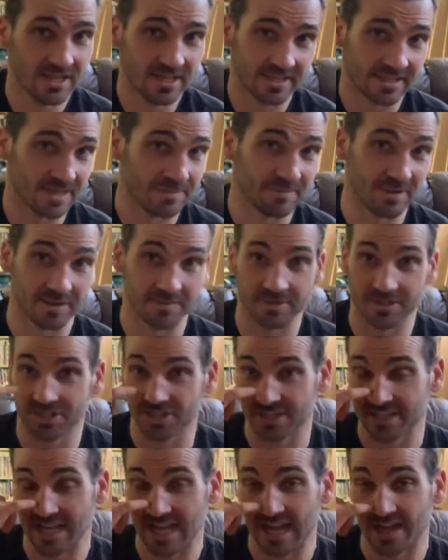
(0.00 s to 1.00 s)
then maybe
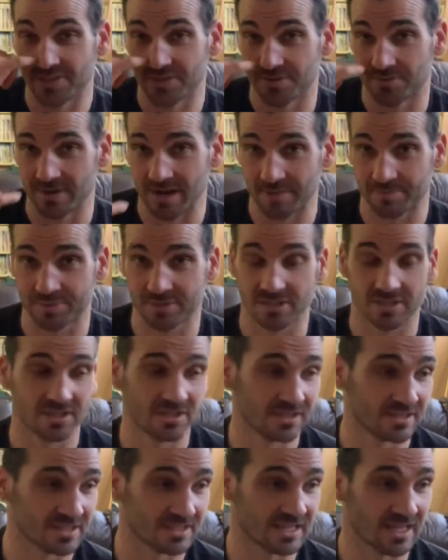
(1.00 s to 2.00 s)
just add the reps
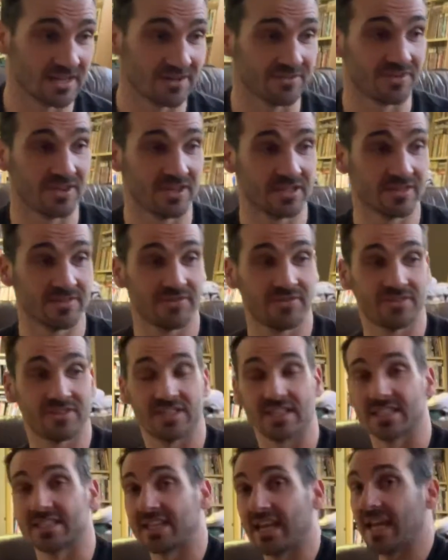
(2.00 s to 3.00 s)
instead of
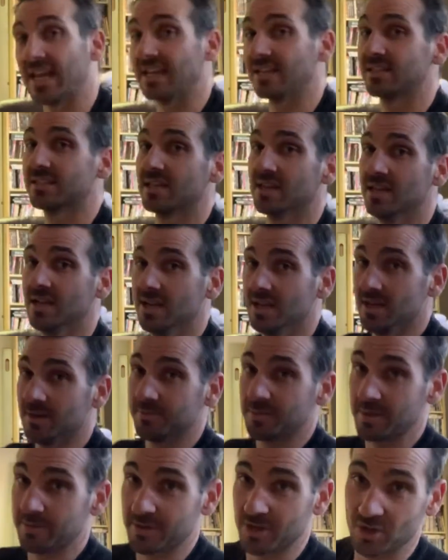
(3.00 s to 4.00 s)
6 to 8,
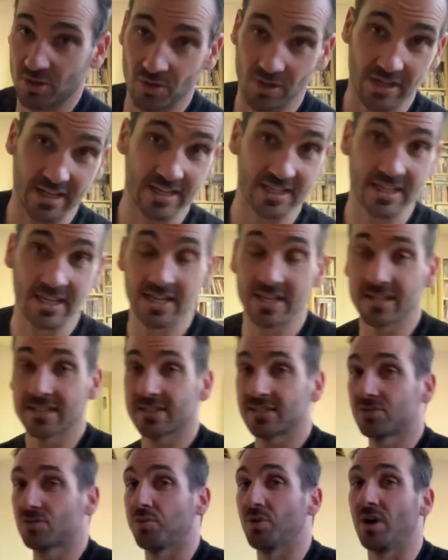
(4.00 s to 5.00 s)
maybe go like
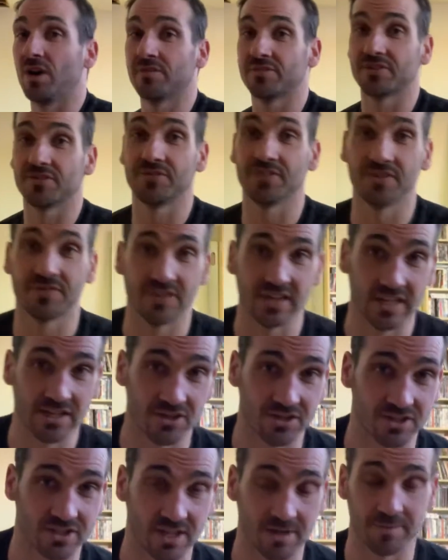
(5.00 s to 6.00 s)
12 to 15
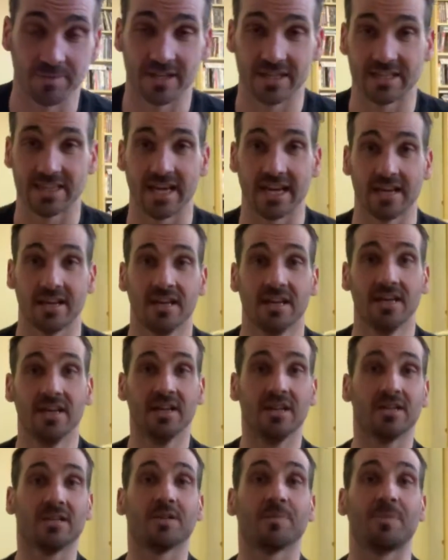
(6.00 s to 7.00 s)
or something like that,
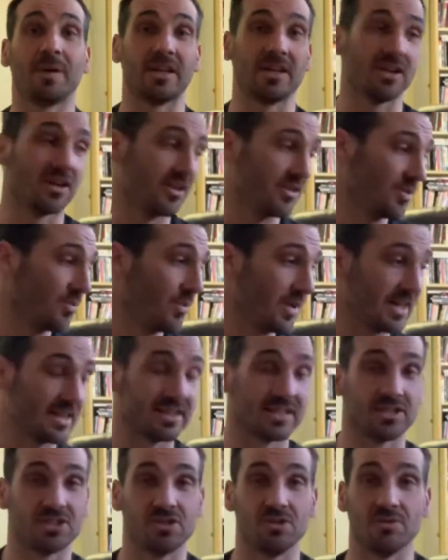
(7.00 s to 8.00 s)
depending on the
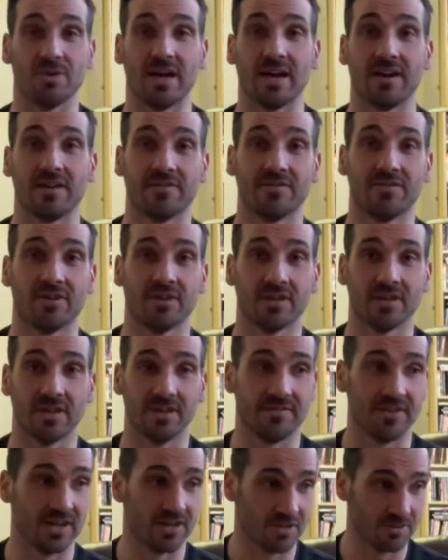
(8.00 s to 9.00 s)
weight that you have
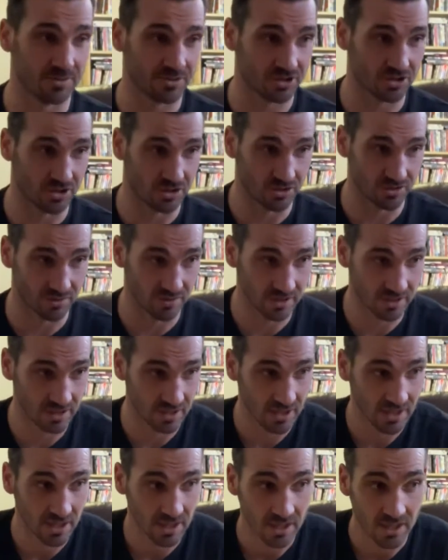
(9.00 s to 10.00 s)
available to you.
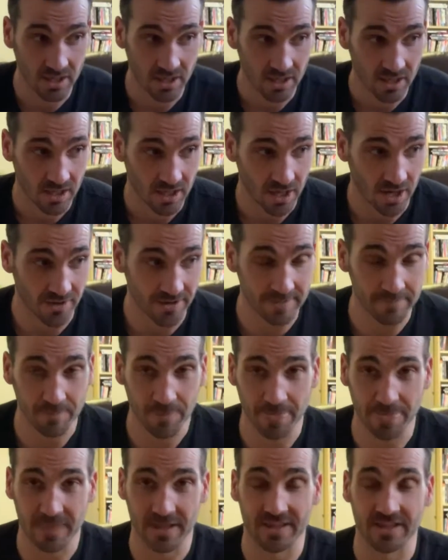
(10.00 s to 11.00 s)
All right,
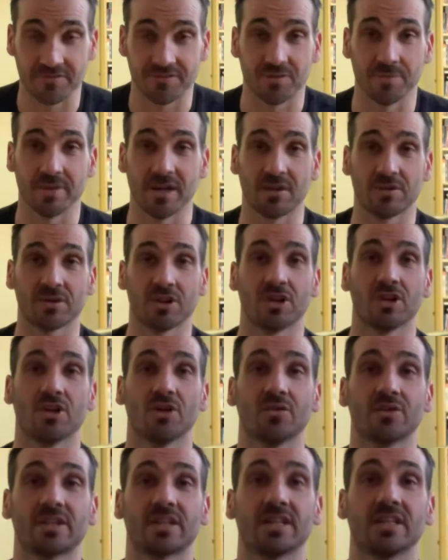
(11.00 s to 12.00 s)
and then from there, we're gonna
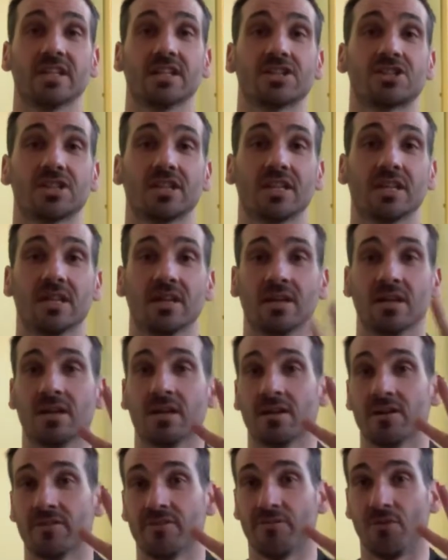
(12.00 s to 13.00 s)
go into conditioning.
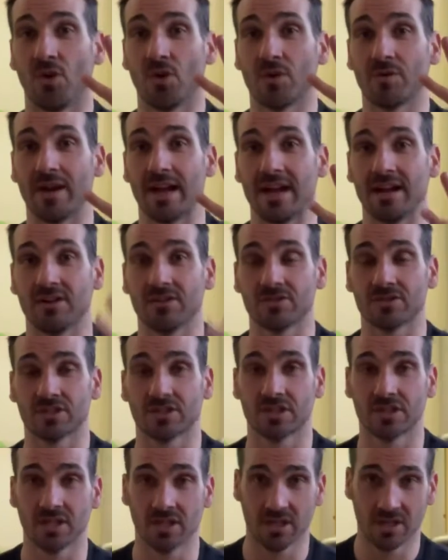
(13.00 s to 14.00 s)
4
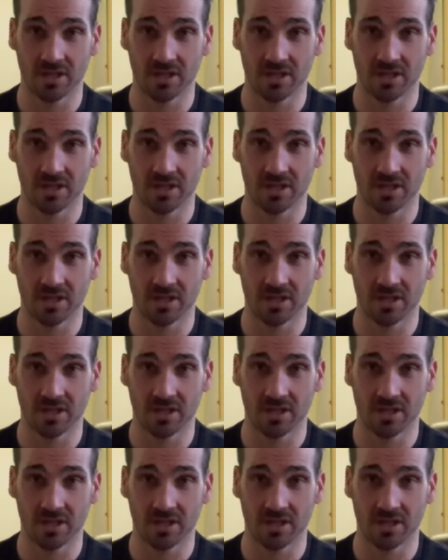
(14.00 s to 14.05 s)
rounds,